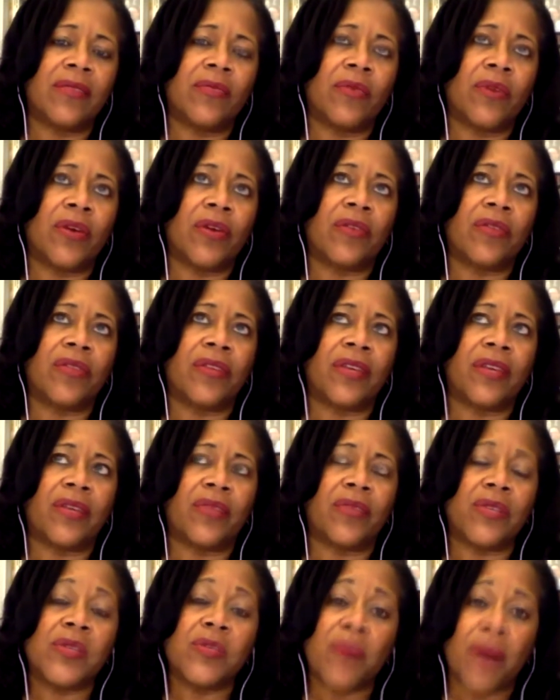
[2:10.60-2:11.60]
where
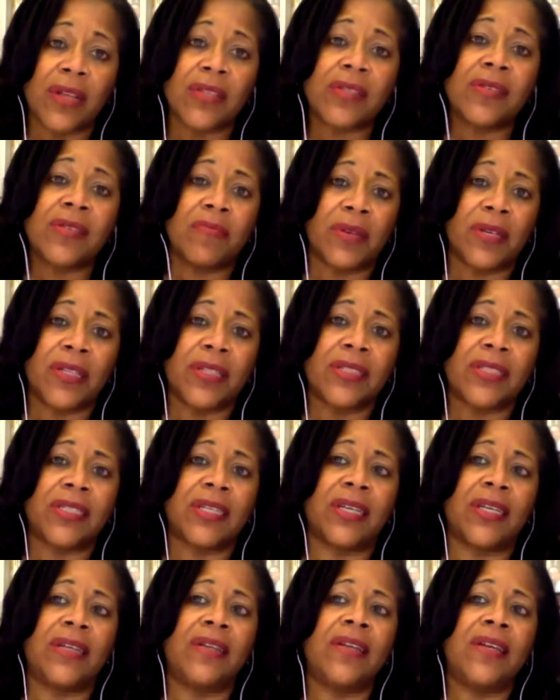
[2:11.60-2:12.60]
the
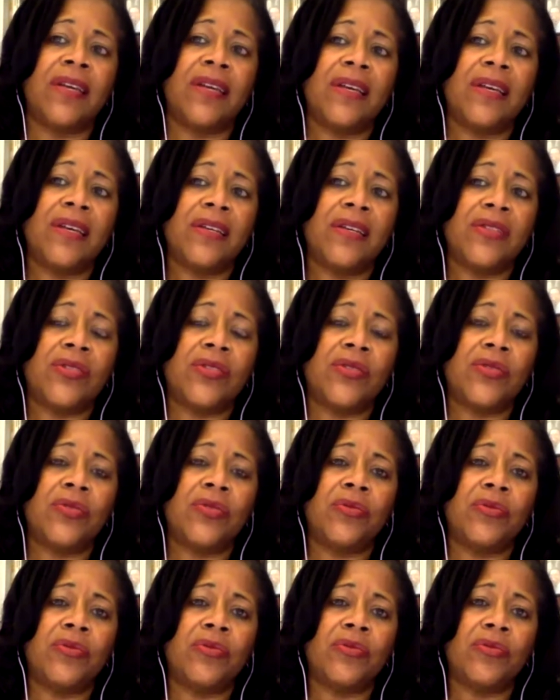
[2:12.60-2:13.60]
responsibility
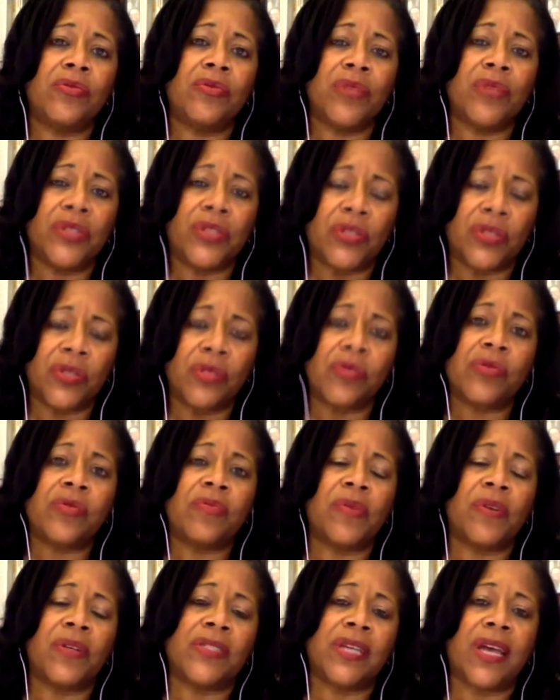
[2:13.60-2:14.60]
to reduce
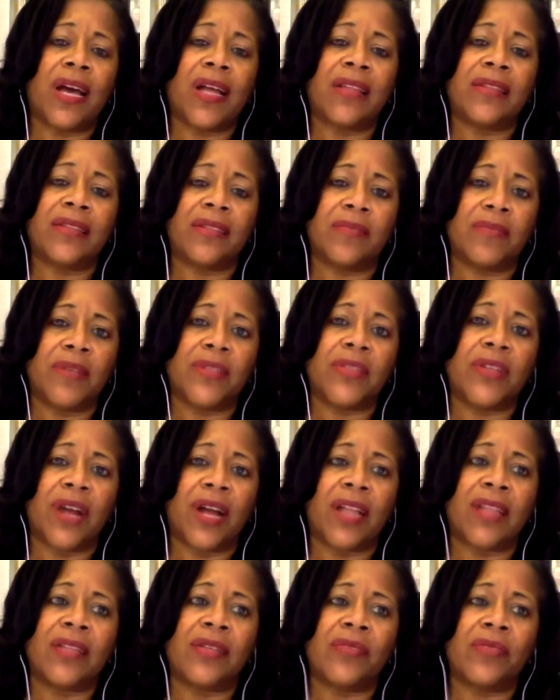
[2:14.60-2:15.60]
the
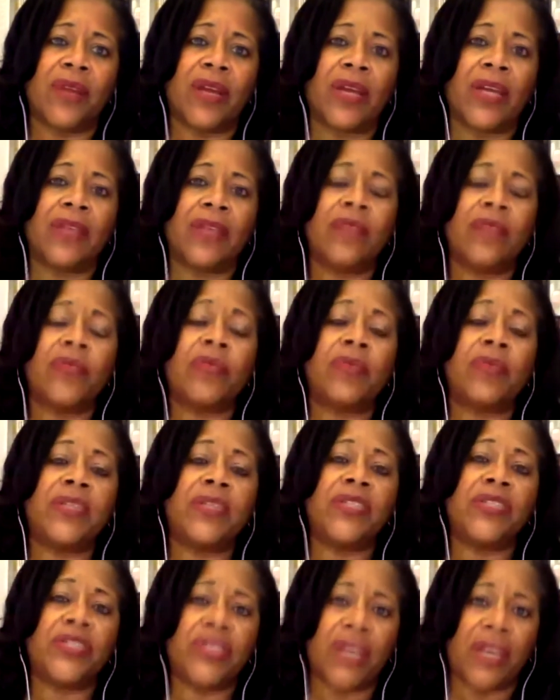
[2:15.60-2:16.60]
mortality rate would be
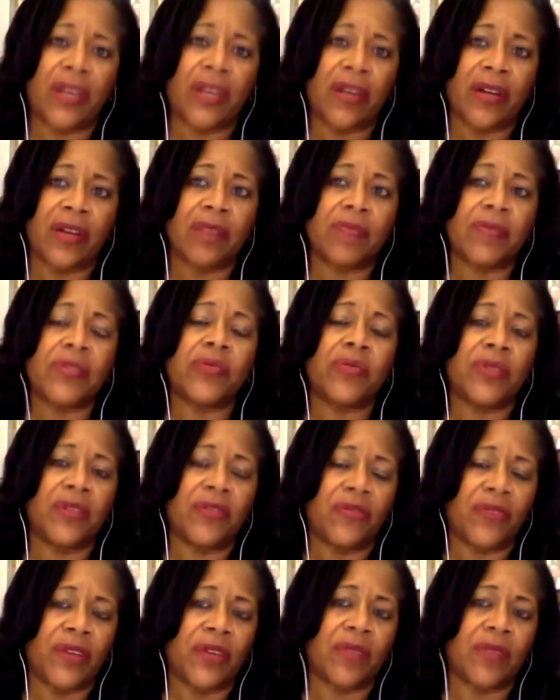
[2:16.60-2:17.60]
shared between the
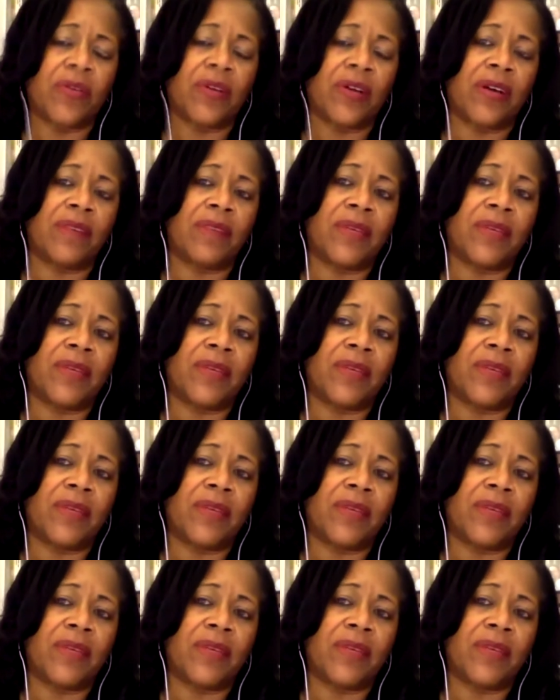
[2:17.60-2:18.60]
federal government and the
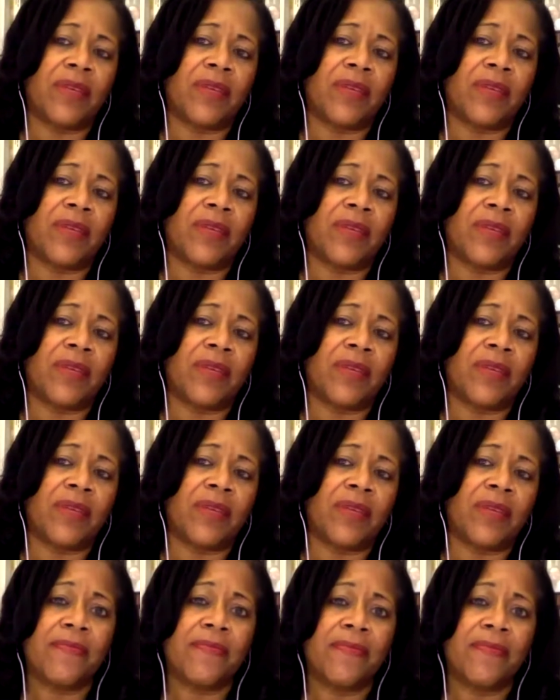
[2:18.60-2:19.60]
states.
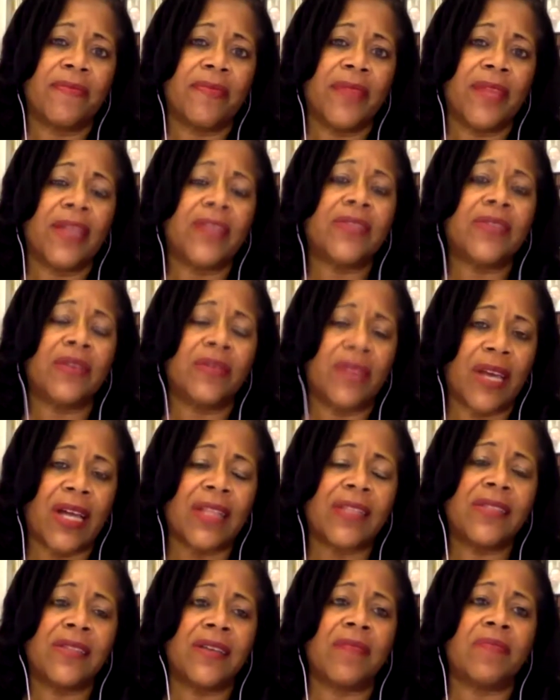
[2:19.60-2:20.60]
And so that's
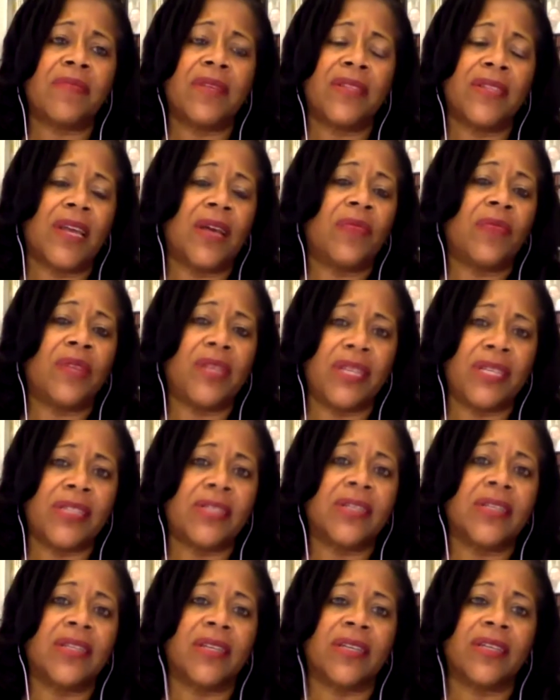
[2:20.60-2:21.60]
something that we need to
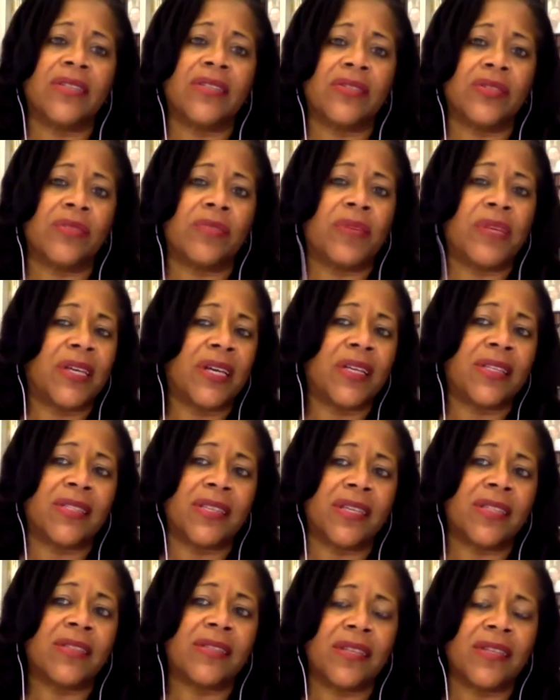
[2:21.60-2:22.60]
look into because
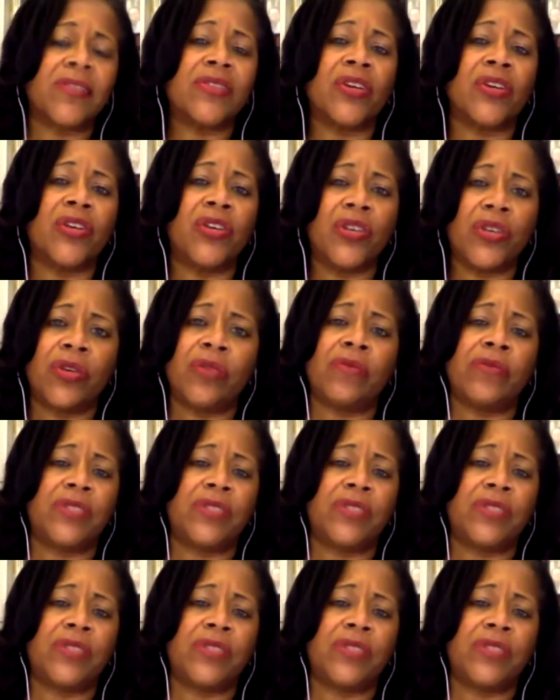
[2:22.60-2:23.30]
it's a huge